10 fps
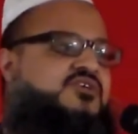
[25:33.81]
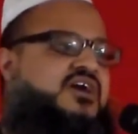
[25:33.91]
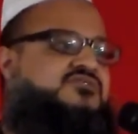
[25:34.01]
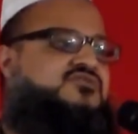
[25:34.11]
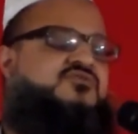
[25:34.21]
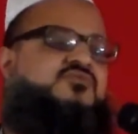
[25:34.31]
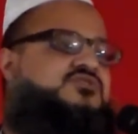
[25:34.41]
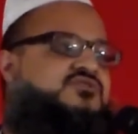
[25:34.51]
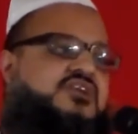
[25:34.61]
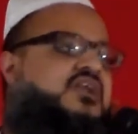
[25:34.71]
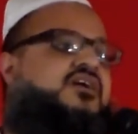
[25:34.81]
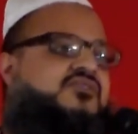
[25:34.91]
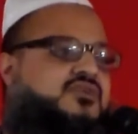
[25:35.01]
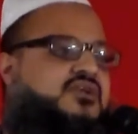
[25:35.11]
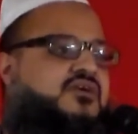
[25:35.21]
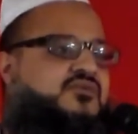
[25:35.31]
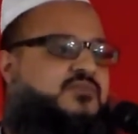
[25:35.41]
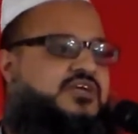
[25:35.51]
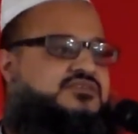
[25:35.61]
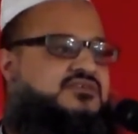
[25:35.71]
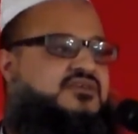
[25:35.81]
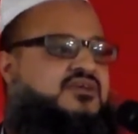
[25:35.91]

you had to do was rely on Allah Almighty.